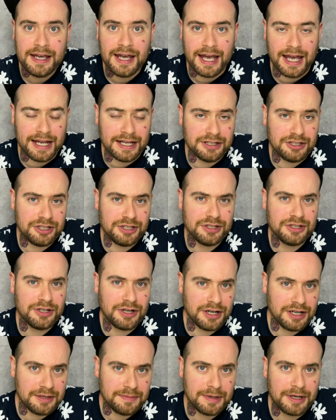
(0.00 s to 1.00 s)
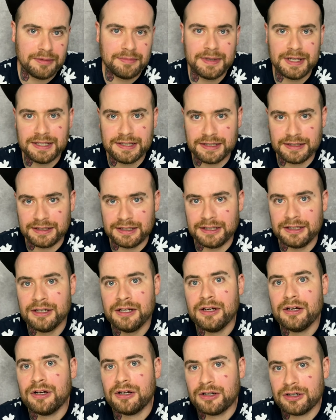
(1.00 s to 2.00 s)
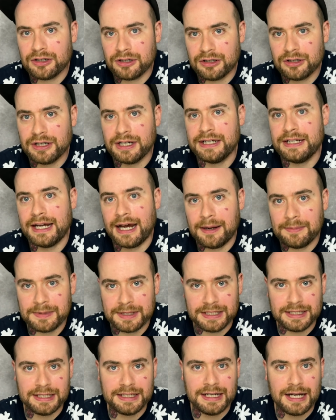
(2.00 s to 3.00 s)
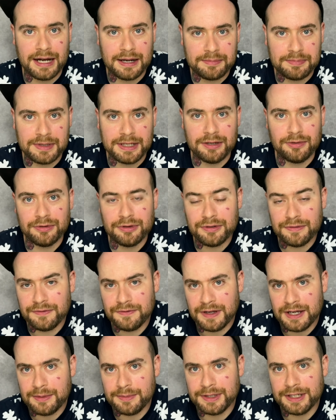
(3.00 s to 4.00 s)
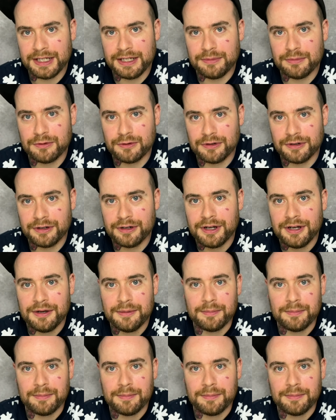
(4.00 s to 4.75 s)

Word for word: and she's talking about basically her adapting to not being with her family anymore.